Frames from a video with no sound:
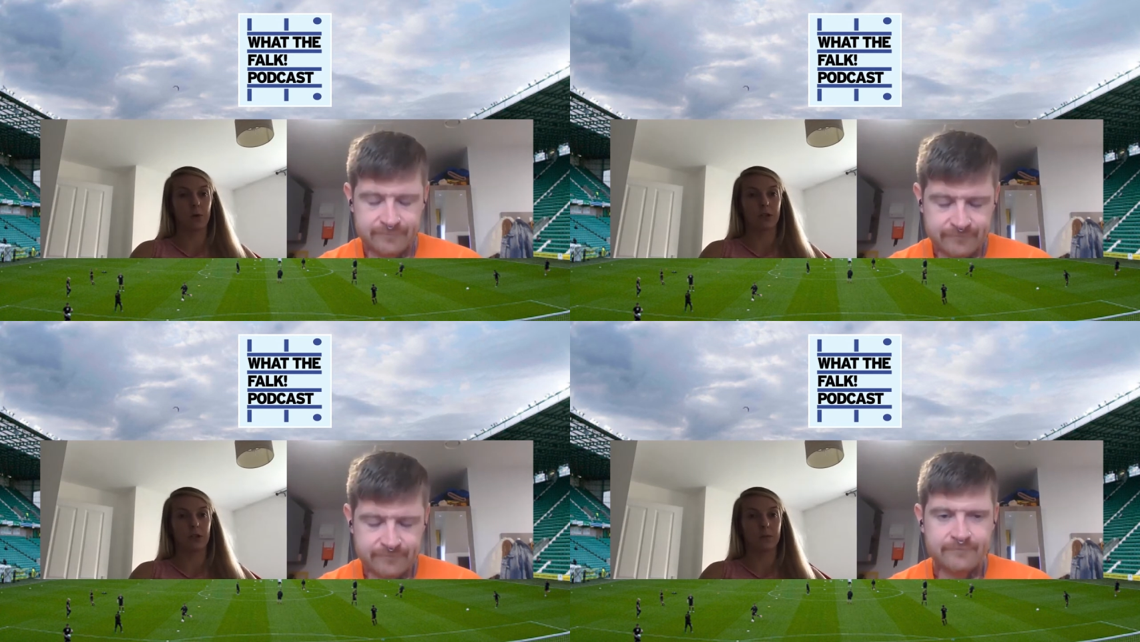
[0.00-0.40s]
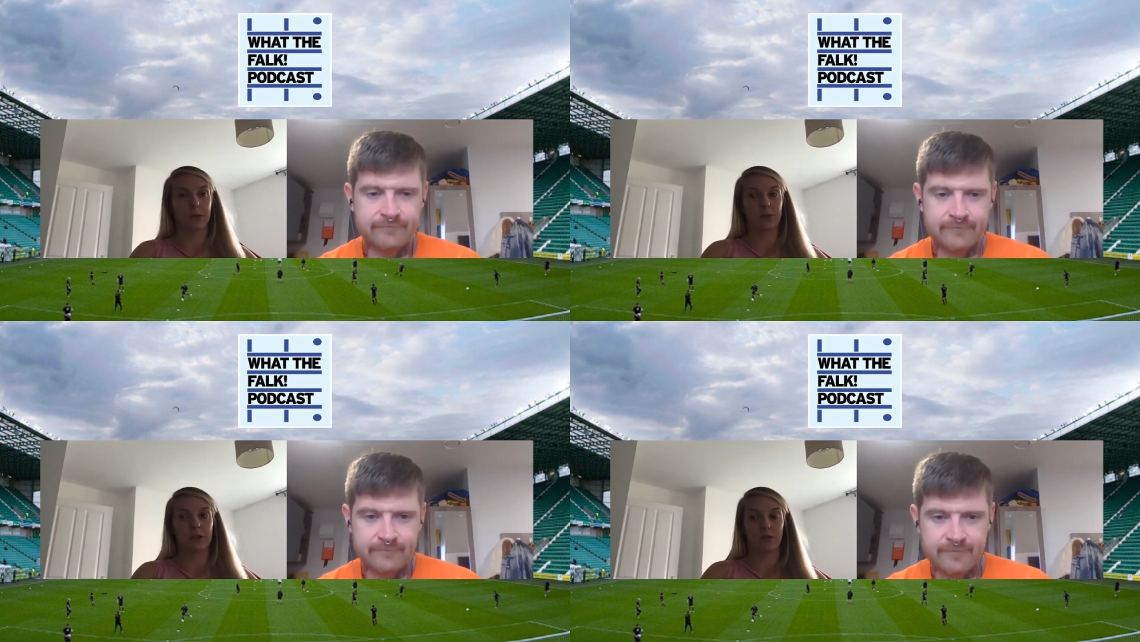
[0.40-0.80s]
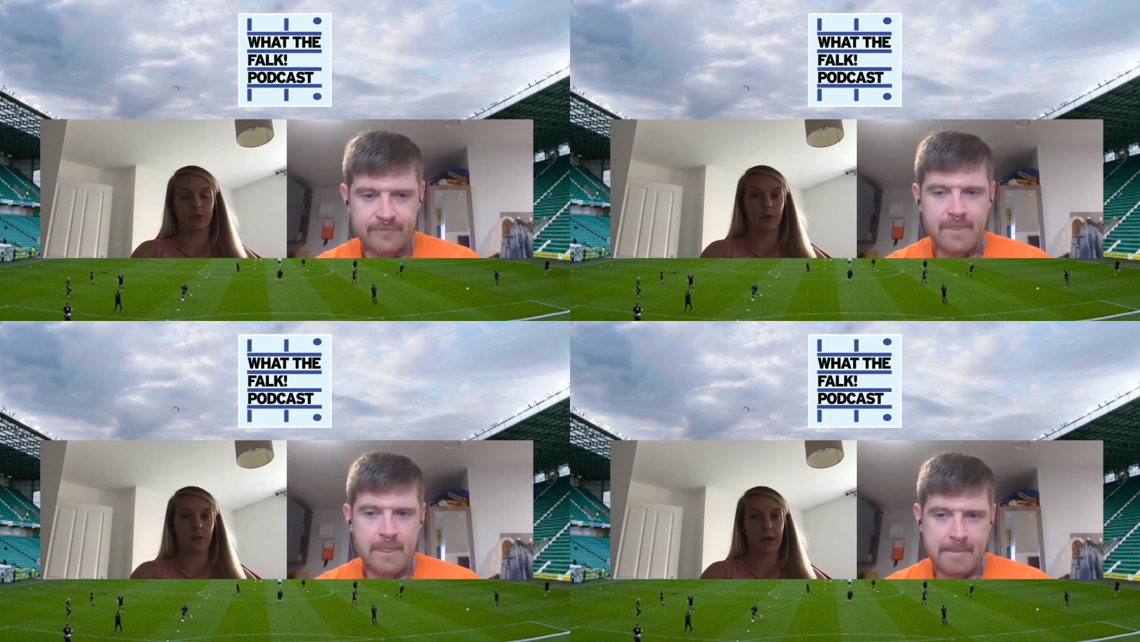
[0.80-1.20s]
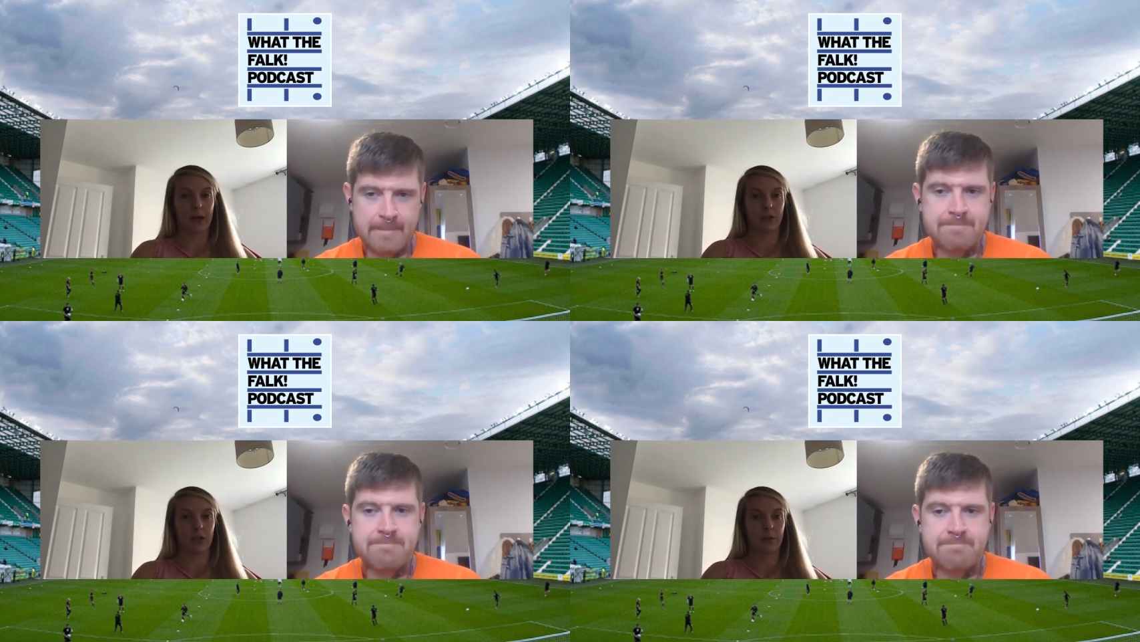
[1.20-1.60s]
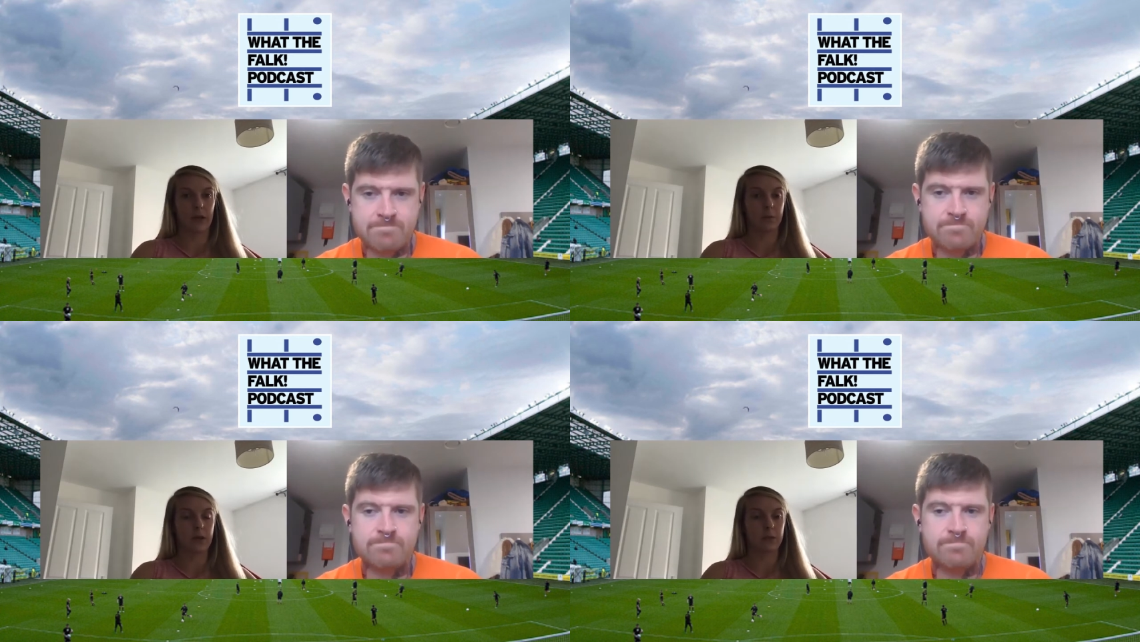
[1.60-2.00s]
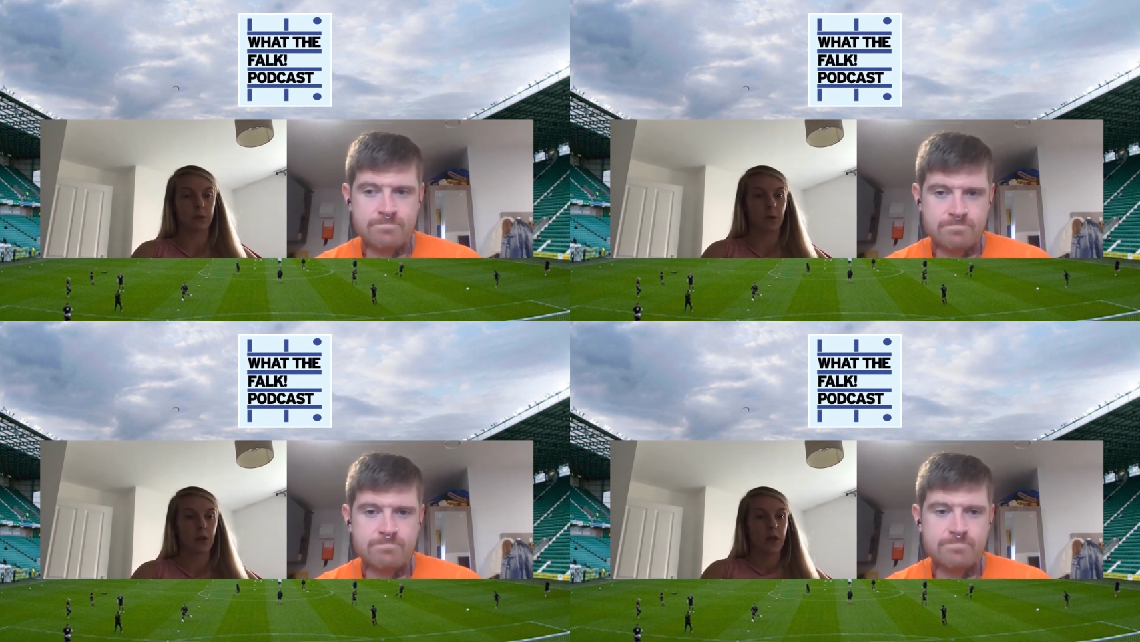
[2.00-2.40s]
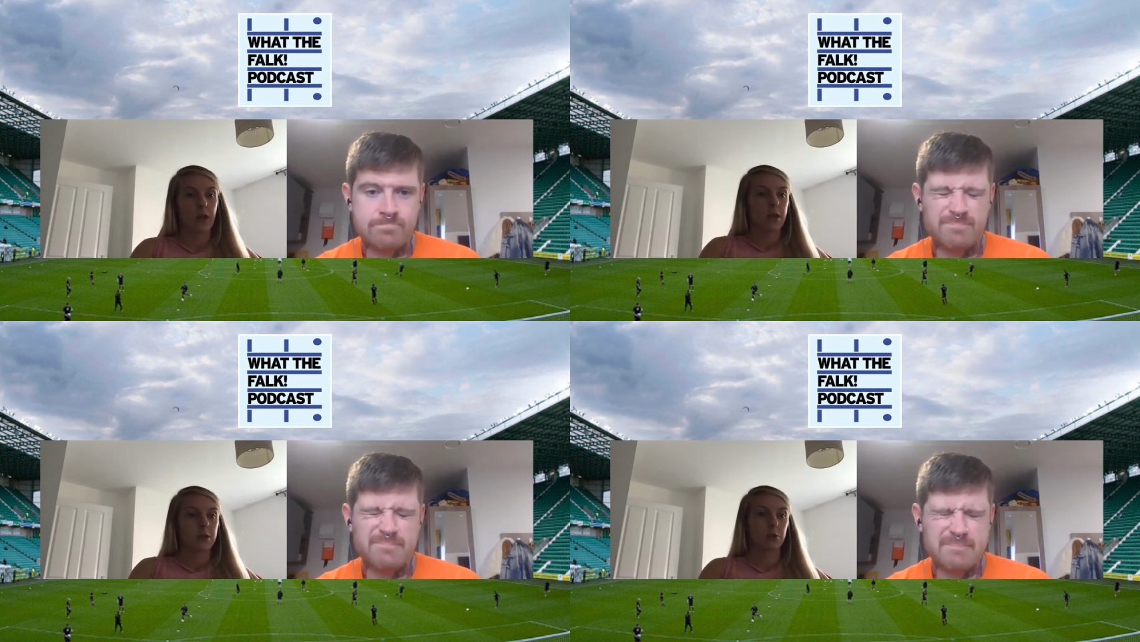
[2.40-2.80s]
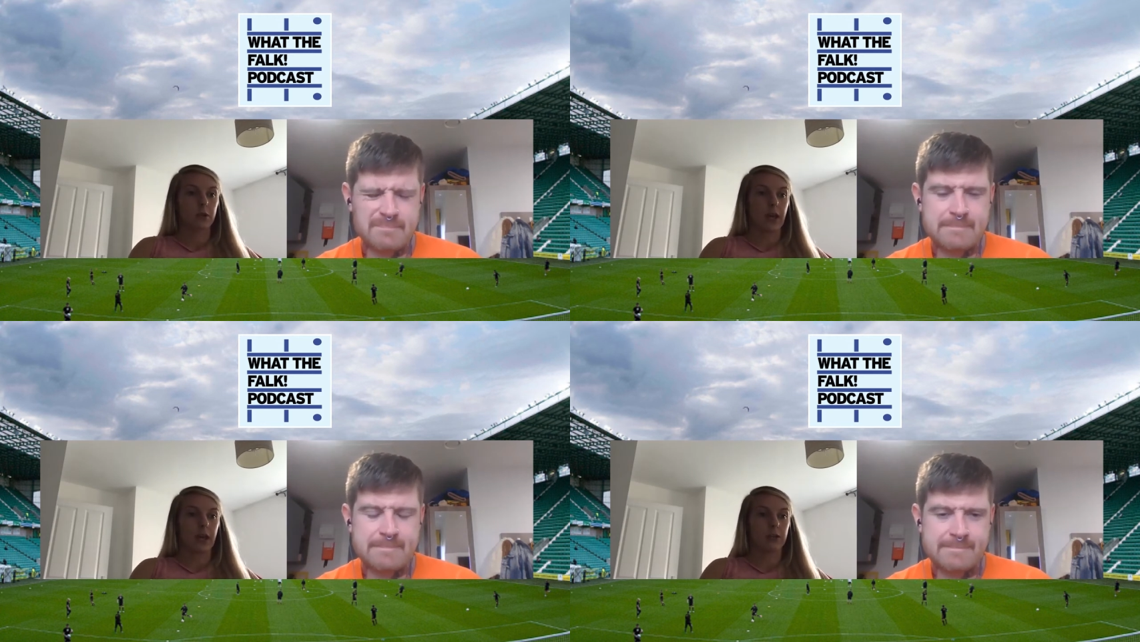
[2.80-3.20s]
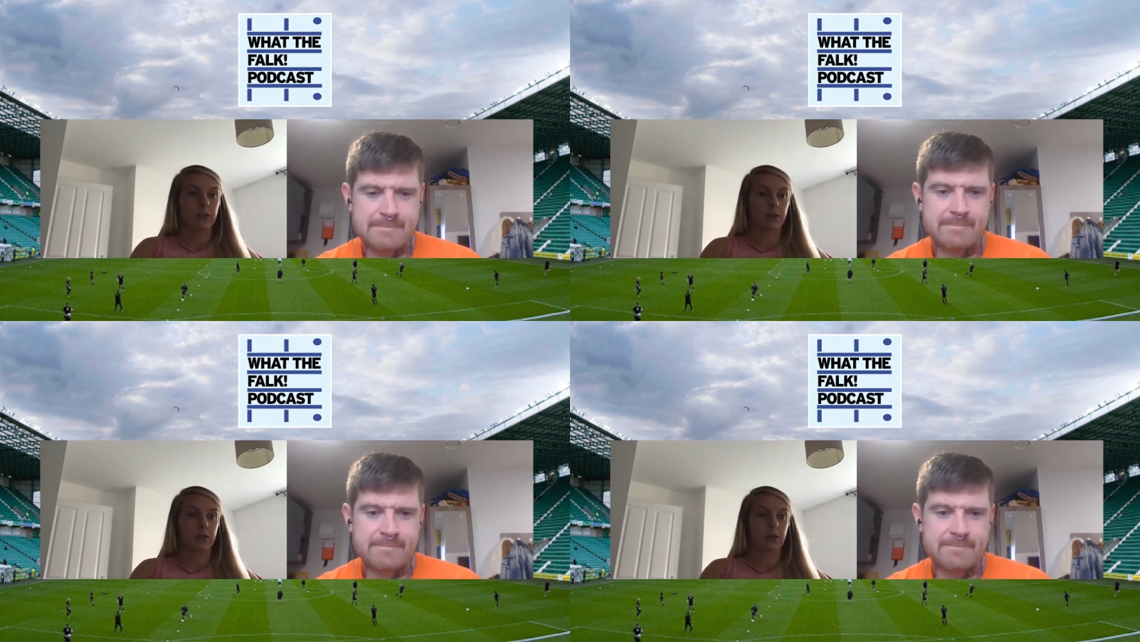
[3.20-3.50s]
Speaker 1: I need to be good enough for the manager to pick me. So, so yeah, it's